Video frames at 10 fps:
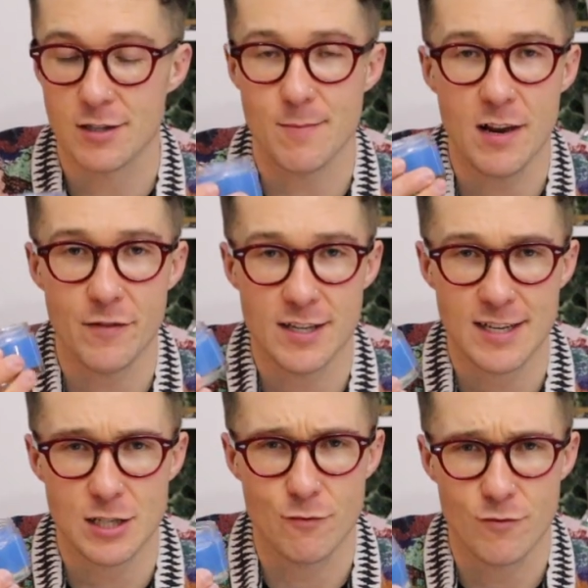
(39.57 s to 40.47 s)
The smell of it
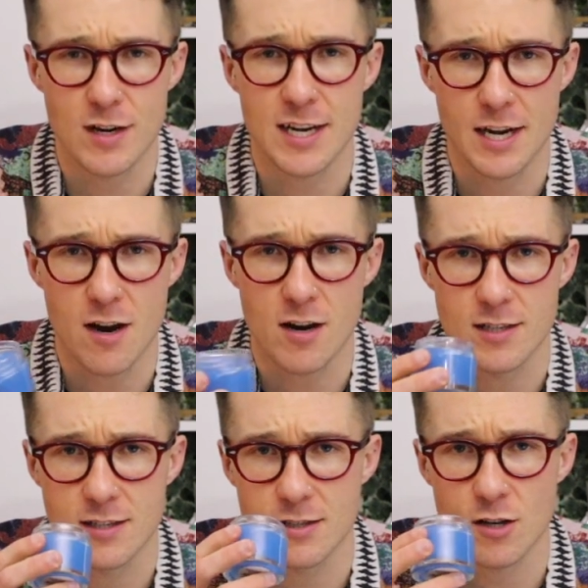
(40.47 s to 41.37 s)
is actually really
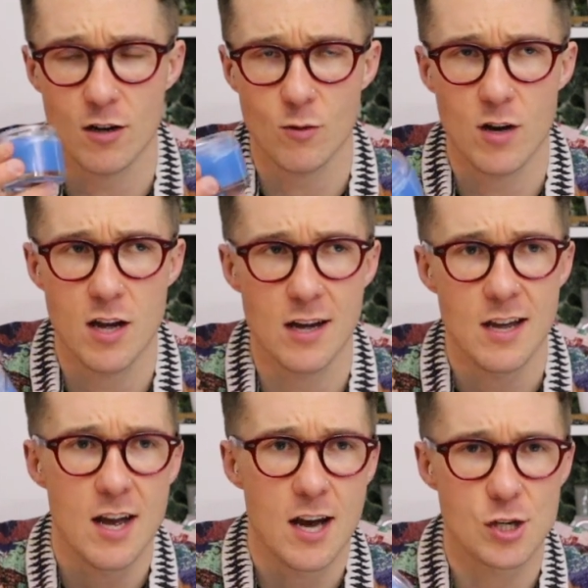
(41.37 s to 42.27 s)
nice. It's got quite
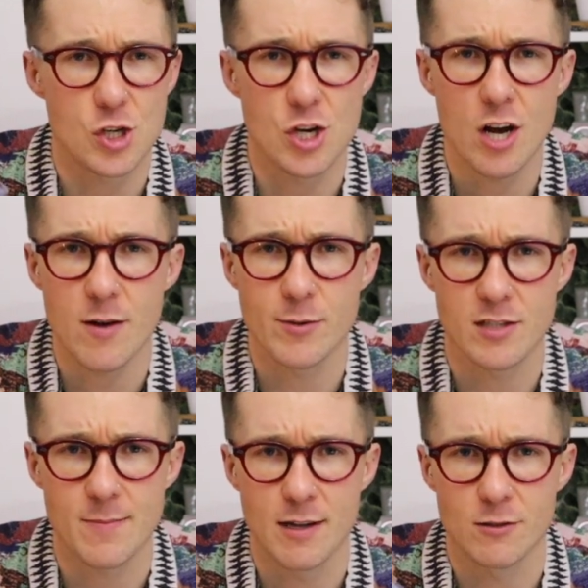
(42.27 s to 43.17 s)
a, a
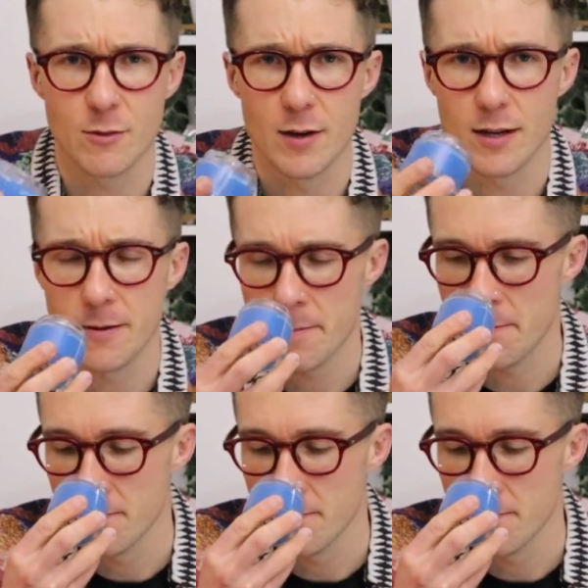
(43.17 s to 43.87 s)
sherbet smell to it.